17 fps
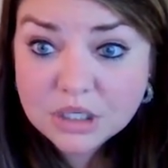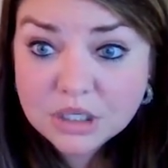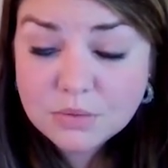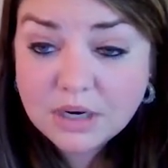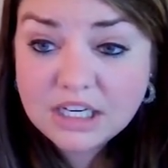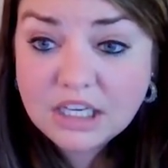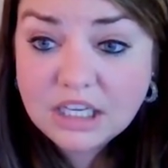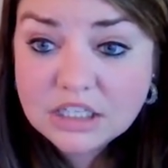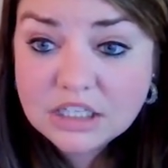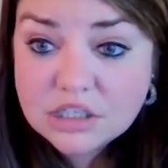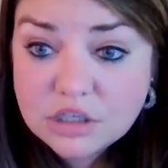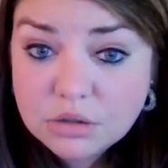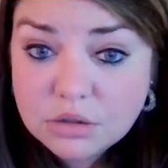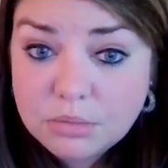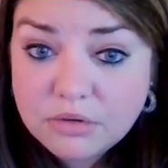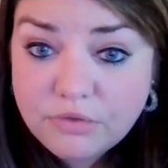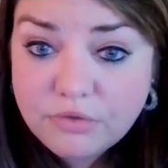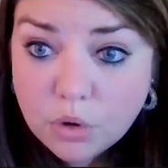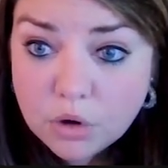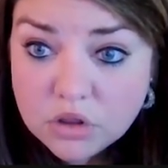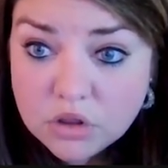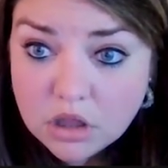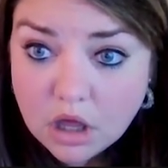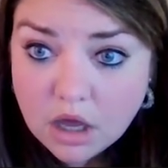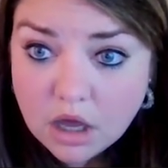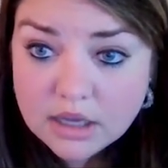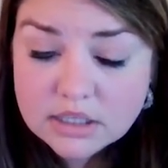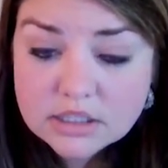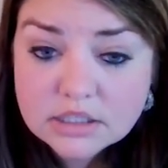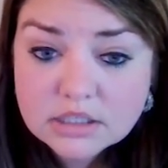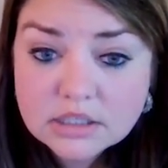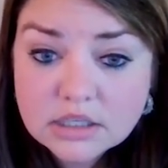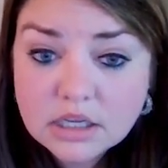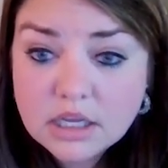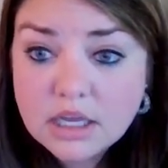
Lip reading: do I need to do before the loss?